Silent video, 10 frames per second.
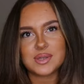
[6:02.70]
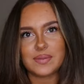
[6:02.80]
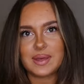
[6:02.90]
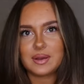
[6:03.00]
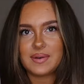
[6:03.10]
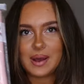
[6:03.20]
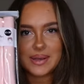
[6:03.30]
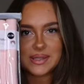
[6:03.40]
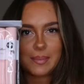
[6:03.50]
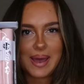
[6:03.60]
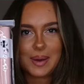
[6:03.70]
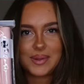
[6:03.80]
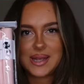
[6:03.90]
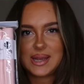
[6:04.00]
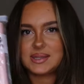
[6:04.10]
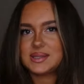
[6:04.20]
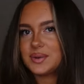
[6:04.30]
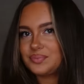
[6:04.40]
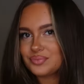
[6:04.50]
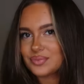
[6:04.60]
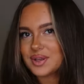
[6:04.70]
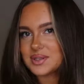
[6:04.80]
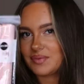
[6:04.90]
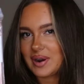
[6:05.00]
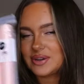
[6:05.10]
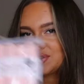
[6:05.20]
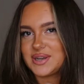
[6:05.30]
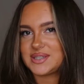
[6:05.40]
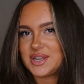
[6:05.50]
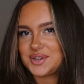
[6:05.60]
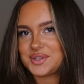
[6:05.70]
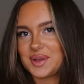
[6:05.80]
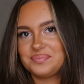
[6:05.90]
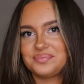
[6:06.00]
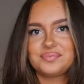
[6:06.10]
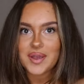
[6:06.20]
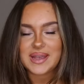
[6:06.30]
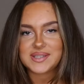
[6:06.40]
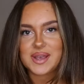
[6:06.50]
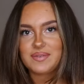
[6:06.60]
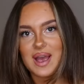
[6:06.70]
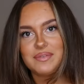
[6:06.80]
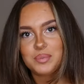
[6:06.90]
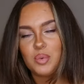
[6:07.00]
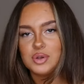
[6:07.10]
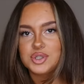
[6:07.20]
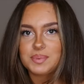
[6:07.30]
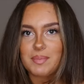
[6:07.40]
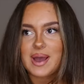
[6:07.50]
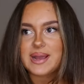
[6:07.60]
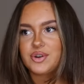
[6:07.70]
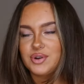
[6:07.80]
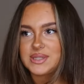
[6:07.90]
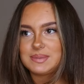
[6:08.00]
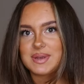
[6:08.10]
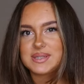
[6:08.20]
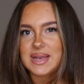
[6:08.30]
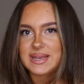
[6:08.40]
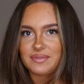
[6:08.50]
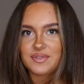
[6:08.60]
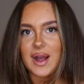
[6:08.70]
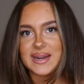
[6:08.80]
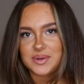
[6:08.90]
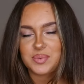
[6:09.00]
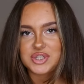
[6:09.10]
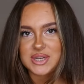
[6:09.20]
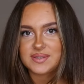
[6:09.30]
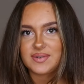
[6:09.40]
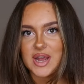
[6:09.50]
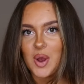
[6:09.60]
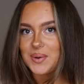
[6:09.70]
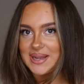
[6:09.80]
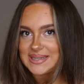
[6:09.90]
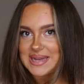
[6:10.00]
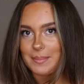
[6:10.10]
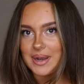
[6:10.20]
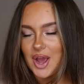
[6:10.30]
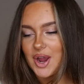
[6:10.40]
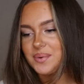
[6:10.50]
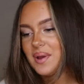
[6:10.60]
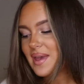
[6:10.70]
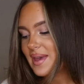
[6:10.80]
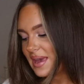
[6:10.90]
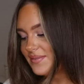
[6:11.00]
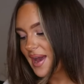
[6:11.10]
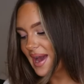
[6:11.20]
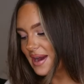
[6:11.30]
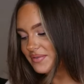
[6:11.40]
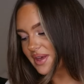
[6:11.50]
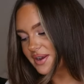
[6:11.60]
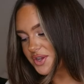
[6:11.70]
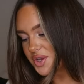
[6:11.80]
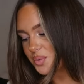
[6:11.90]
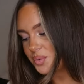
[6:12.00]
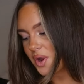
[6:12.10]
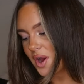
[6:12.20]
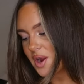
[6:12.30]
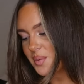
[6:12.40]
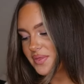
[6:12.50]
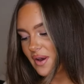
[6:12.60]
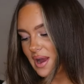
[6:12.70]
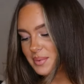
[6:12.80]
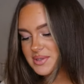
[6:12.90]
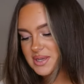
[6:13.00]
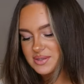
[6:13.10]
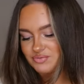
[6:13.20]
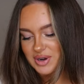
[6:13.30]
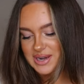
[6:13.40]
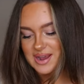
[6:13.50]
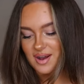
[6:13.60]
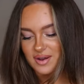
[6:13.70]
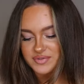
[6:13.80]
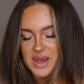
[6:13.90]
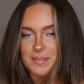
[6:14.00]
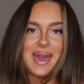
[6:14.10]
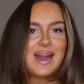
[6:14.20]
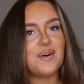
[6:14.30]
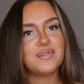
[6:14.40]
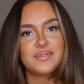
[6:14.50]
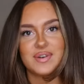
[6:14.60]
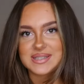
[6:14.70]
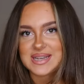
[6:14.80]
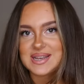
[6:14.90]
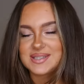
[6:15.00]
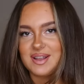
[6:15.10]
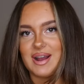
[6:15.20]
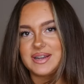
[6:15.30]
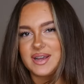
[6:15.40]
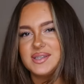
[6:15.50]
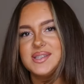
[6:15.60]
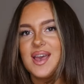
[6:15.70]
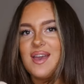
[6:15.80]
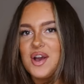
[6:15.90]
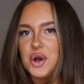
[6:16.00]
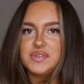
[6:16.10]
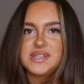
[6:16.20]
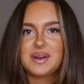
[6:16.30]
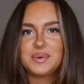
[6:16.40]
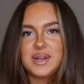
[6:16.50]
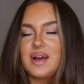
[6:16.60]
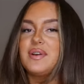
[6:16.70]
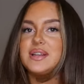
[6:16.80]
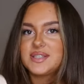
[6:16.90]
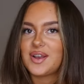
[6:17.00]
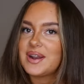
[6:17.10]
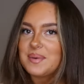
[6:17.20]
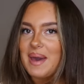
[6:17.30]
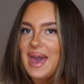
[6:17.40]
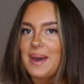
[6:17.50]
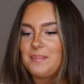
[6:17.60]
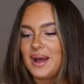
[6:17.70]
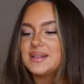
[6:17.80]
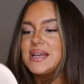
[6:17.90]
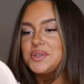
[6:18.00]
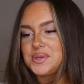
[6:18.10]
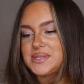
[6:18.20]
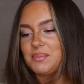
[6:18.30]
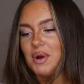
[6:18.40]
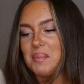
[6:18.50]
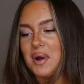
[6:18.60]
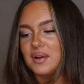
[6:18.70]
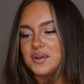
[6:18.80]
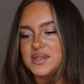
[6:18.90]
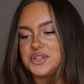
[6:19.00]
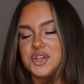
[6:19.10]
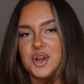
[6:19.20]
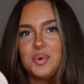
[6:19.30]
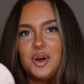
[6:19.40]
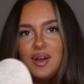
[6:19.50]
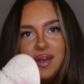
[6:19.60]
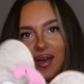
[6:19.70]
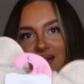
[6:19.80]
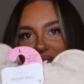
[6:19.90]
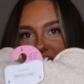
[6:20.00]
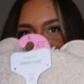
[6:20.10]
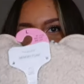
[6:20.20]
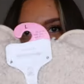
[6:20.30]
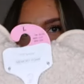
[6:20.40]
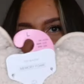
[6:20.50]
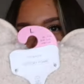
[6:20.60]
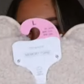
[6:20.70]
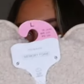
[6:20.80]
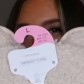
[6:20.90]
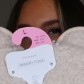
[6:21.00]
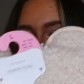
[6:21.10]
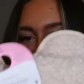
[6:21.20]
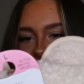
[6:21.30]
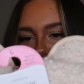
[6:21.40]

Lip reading: something of how I style my hair with these, because I'm very intrigued to use them. Okay, so if you haven't watched my Christmas like gift guide wish list video, I'll link it down below. If you have, then you will know that I was really after a pair of fuzzy sliders. Obviously I would love a designer pair, but I saw these in Primark and I was like, you know what, for now these just kind of fit the